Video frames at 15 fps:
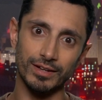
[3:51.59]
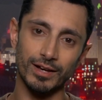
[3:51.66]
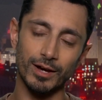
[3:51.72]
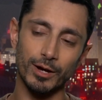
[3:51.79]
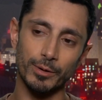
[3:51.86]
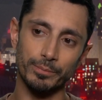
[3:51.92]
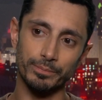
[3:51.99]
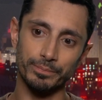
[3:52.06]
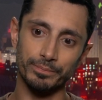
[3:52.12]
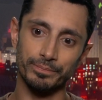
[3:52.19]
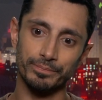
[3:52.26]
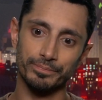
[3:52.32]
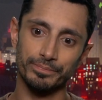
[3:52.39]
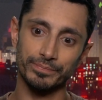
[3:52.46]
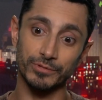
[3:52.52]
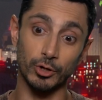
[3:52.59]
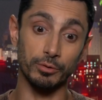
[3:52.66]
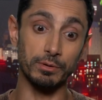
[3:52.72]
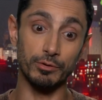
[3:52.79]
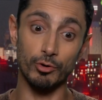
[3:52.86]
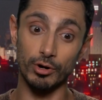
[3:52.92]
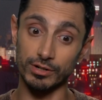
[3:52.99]
Um, don't get
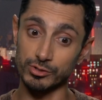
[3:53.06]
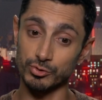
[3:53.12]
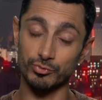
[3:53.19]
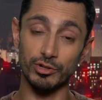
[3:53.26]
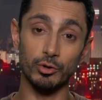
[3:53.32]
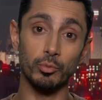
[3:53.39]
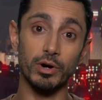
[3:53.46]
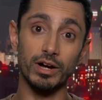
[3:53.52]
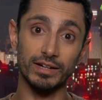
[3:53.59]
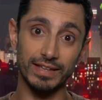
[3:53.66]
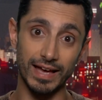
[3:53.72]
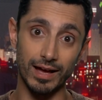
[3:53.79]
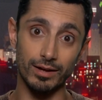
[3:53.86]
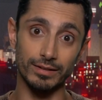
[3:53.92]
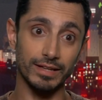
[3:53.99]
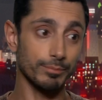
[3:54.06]
me wrong, it was a real workout.